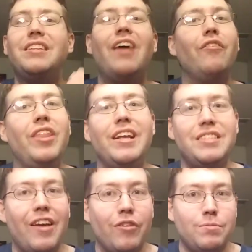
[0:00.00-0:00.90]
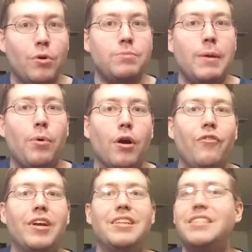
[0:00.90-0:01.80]
Everything is never supposed to be
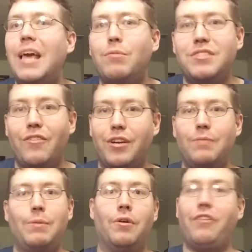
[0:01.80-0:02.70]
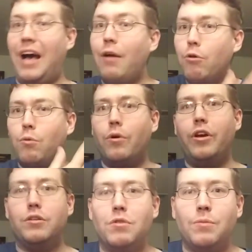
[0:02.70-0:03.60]
perfect. This game was never going to be perfect. Hyrule
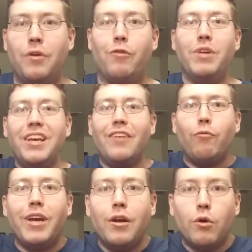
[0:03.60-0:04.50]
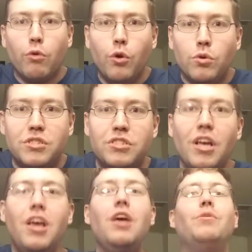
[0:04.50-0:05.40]
Warriors wasn't perfect. We didn't get freaking Groose.
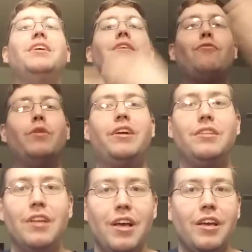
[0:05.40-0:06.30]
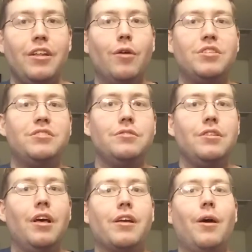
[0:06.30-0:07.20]
We didn't get freaking, you know,
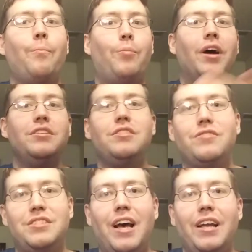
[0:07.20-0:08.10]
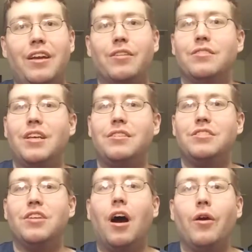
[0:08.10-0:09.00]
a bunch of side characters like
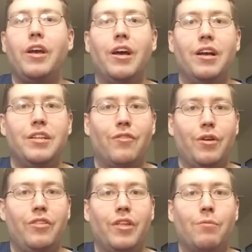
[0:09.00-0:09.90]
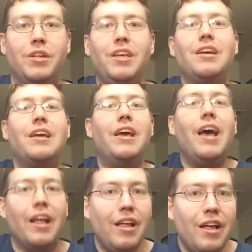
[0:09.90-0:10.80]
Saria and everything. We didn't
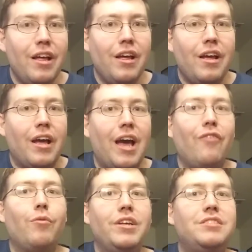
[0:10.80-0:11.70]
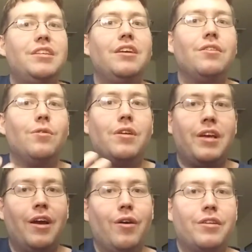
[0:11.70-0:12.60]
get every single
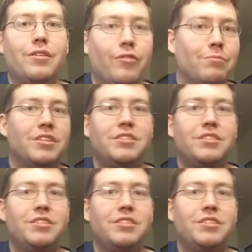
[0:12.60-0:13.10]
character from the